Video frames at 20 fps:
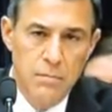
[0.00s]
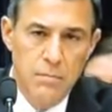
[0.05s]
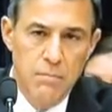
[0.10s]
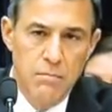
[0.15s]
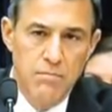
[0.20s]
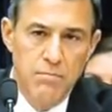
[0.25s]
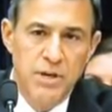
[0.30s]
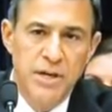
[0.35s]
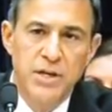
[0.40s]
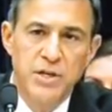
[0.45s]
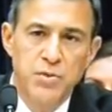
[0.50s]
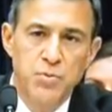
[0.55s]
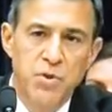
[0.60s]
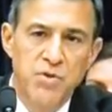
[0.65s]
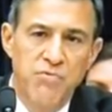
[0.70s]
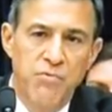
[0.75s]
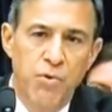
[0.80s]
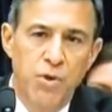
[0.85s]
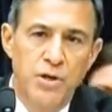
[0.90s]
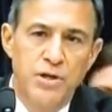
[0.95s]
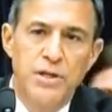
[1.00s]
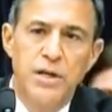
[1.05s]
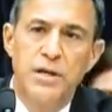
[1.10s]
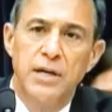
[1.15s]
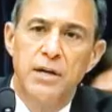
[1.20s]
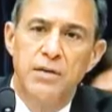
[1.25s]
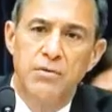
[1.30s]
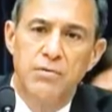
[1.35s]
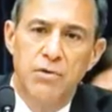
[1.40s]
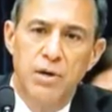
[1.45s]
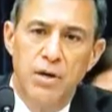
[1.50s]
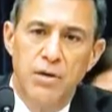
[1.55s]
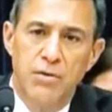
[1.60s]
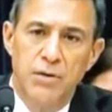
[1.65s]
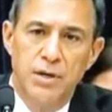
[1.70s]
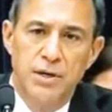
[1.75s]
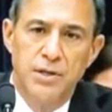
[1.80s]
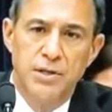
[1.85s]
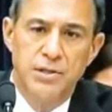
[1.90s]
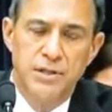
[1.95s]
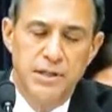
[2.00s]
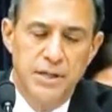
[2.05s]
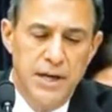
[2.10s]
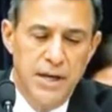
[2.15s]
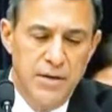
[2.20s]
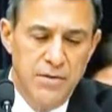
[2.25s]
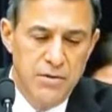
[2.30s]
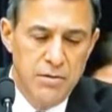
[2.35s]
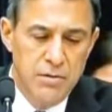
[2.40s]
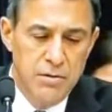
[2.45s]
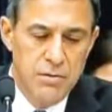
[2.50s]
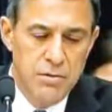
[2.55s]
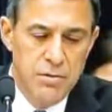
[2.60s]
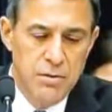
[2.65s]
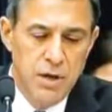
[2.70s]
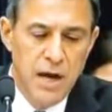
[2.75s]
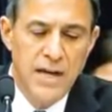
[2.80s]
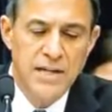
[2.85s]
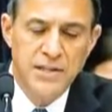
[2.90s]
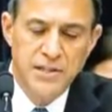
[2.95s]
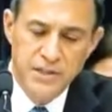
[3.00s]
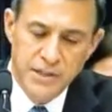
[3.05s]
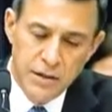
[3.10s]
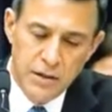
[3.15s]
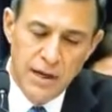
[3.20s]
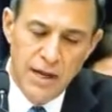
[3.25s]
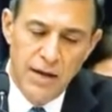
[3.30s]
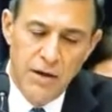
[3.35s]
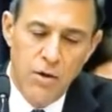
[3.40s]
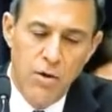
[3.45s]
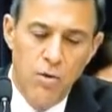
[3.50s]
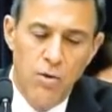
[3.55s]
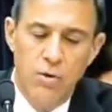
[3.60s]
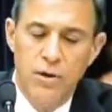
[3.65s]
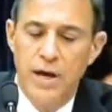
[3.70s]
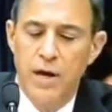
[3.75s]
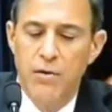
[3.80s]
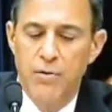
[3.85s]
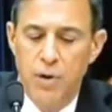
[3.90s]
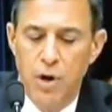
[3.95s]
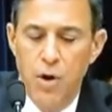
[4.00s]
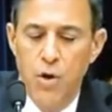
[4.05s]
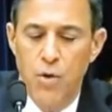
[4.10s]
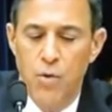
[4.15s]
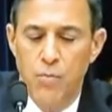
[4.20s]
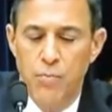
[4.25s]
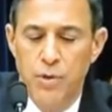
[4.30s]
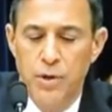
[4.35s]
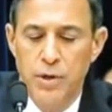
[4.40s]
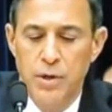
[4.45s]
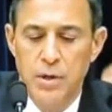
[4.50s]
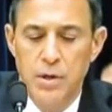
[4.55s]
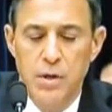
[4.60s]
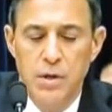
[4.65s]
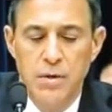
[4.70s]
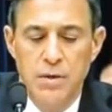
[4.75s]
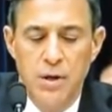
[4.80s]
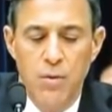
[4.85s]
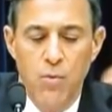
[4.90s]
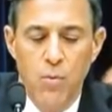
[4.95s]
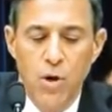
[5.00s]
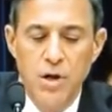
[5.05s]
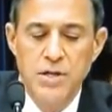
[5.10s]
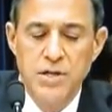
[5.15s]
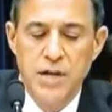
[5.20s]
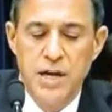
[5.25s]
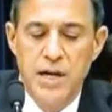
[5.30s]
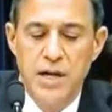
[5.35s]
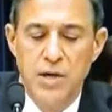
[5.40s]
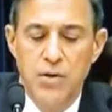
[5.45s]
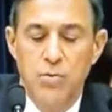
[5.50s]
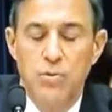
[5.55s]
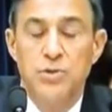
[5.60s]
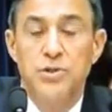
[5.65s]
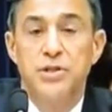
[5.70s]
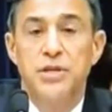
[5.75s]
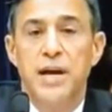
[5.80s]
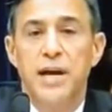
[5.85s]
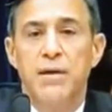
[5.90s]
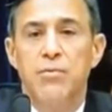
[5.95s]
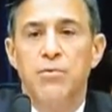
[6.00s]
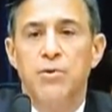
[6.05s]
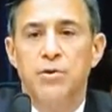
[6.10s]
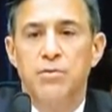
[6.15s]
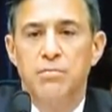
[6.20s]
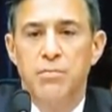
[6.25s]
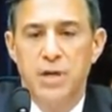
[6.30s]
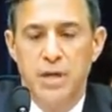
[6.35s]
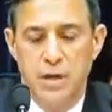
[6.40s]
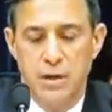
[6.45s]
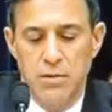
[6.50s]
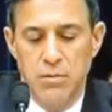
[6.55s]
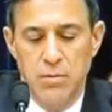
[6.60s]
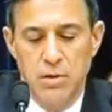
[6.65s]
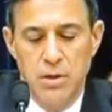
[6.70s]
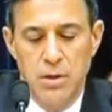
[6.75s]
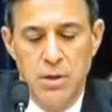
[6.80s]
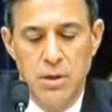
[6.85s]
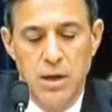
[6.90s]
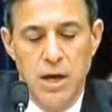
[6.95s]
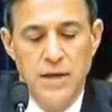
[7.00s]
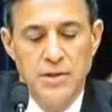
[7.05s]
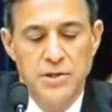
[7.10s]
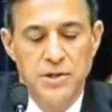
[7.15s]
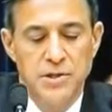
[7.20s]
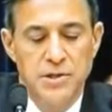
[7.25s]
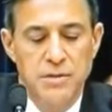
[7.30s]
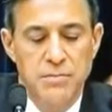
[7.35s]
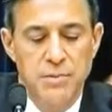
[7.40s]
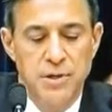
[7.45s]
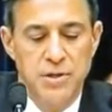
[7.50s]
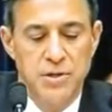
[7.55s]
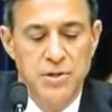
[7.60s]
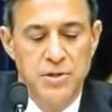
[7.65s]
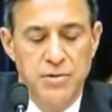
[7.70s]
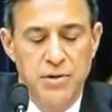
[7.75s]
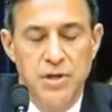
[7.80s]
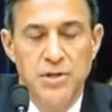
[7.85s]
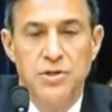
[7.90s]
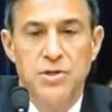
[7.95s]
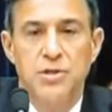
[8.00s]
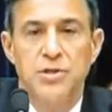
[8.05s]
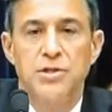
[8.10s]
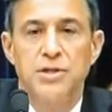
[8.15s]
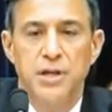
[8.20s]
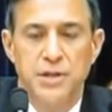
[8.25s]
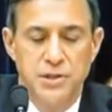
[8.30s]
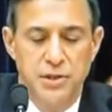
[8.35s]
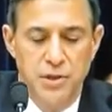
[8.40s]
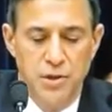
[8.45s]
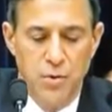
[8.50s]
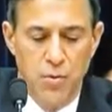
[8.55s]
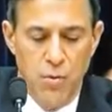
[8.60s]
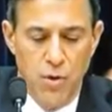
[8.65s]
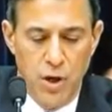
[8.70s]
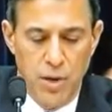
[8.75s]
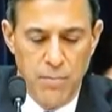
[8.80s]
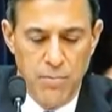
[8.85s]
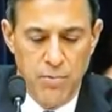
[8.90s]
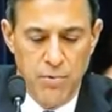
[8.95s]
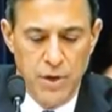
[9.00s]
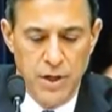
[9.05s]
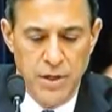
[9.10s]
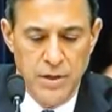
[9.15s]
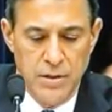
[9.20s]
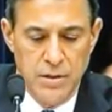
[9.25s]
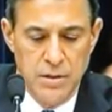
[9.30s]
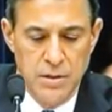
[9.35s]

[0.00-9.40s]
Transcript: Because we've worked on other areas together, I still hold out hope that one day you will stand with me as this administration doesn't cooperate,